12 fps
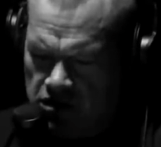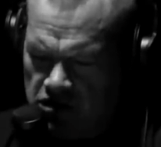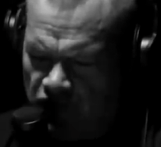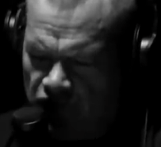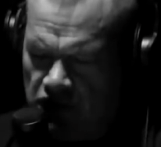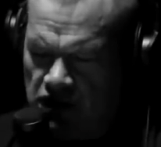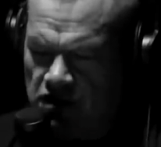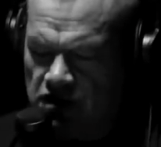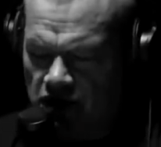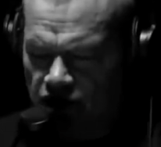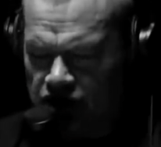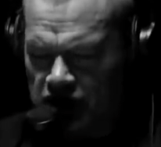
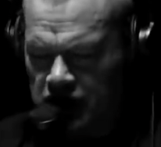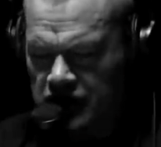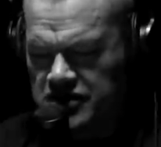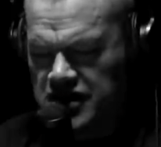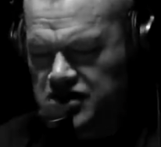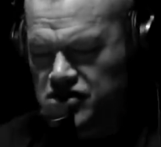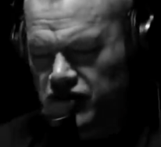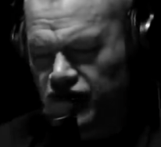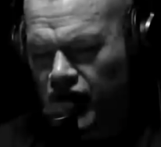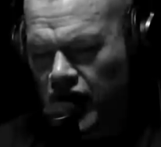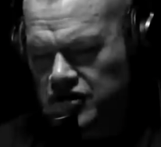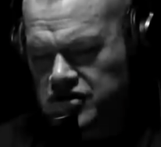defeated the Desert
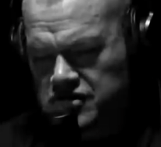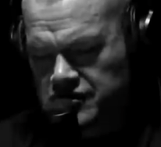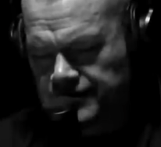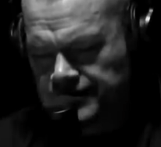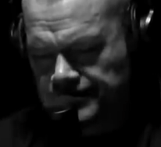Fox,